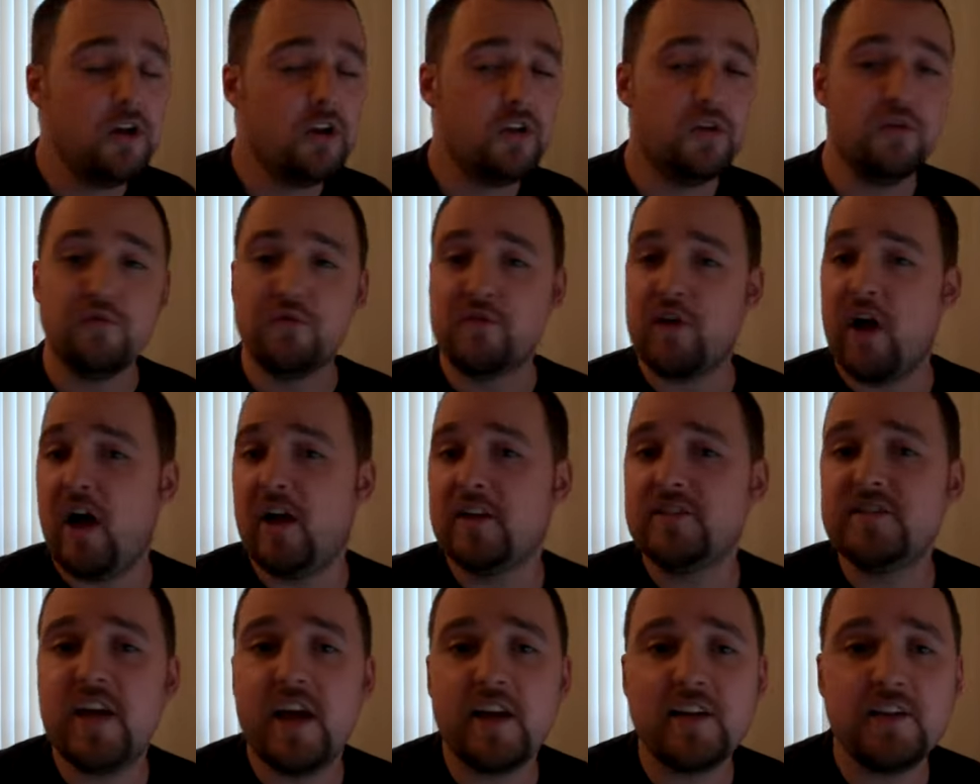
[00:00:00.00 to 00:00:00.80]
You've
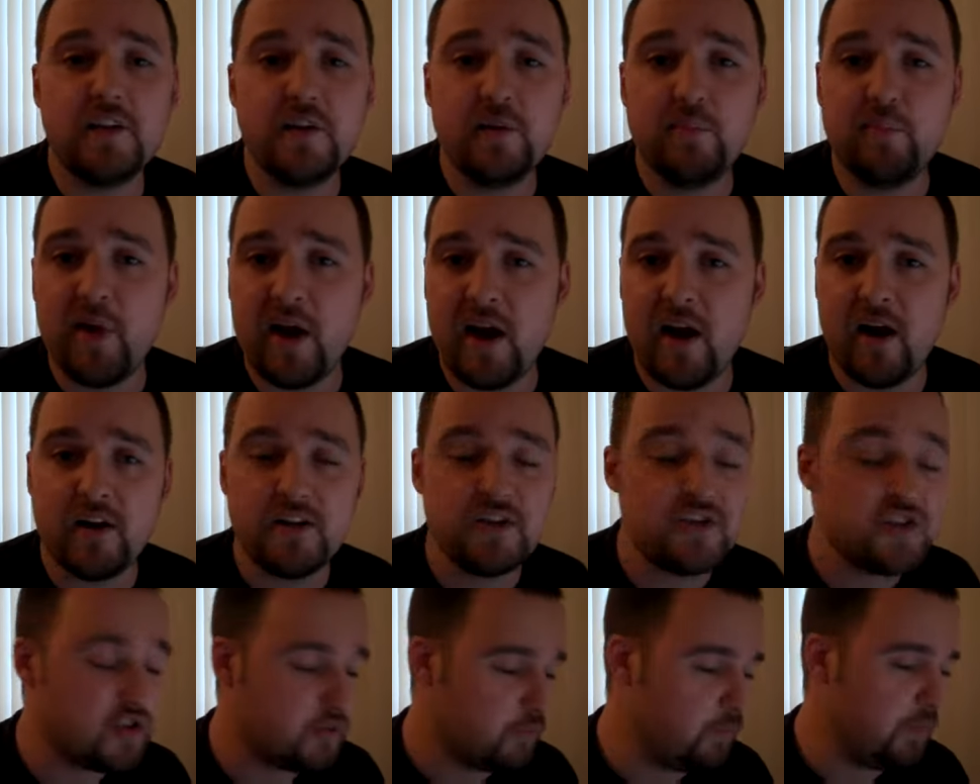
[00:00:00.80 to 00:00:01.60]
contacted the
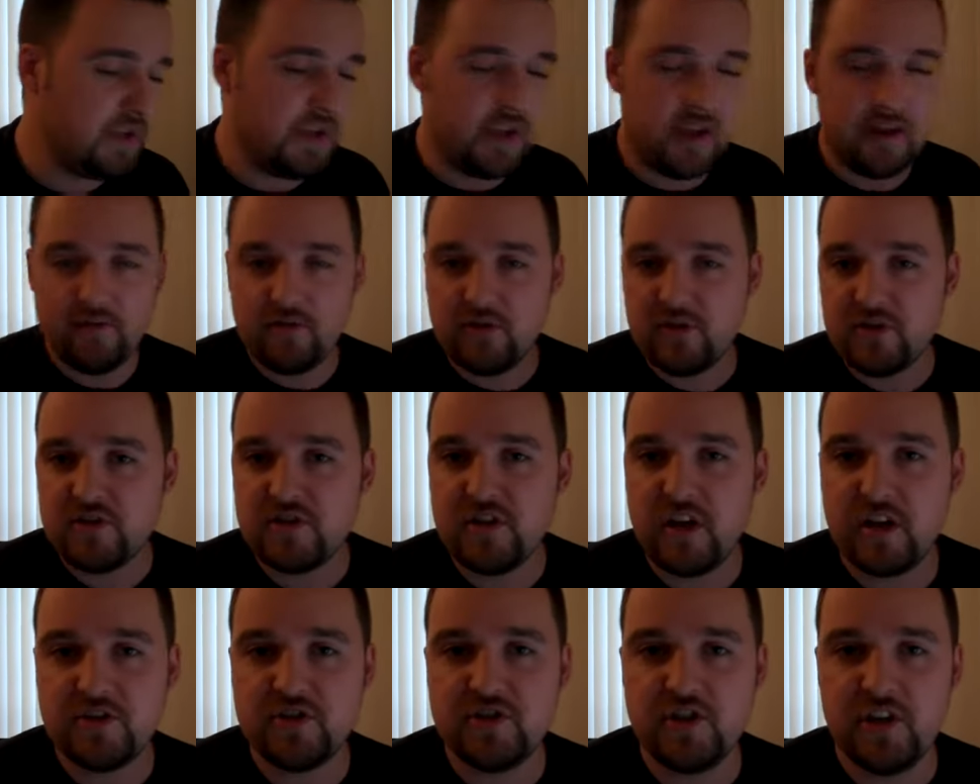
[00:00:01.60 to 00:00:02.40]
parents, behavior has
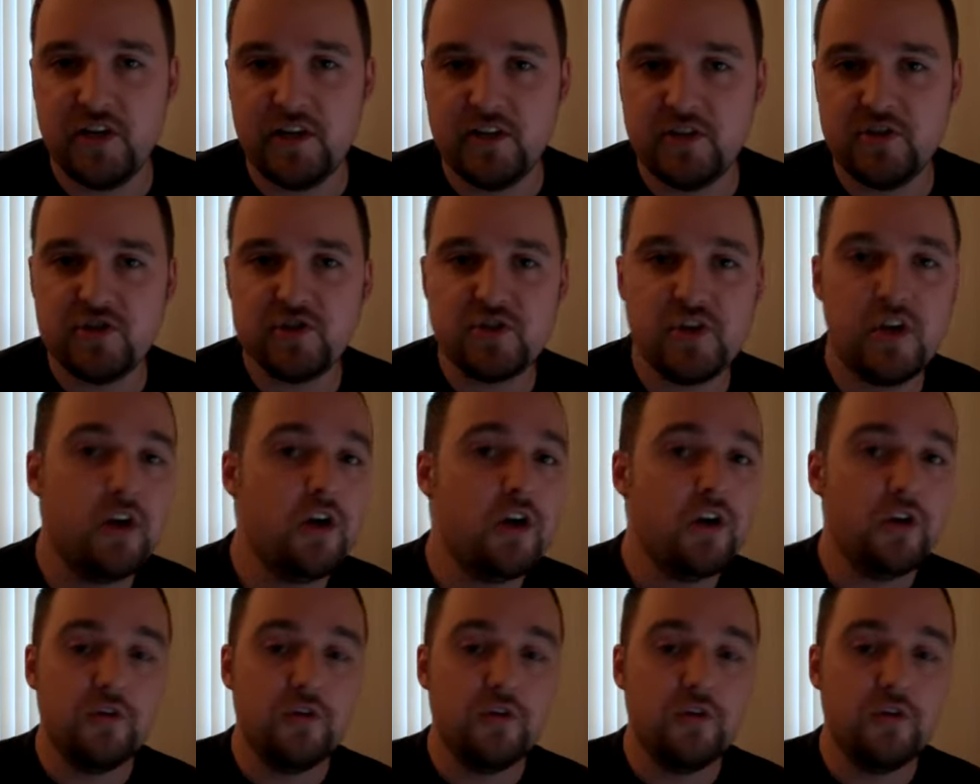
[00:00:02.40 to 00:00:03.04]
not changed.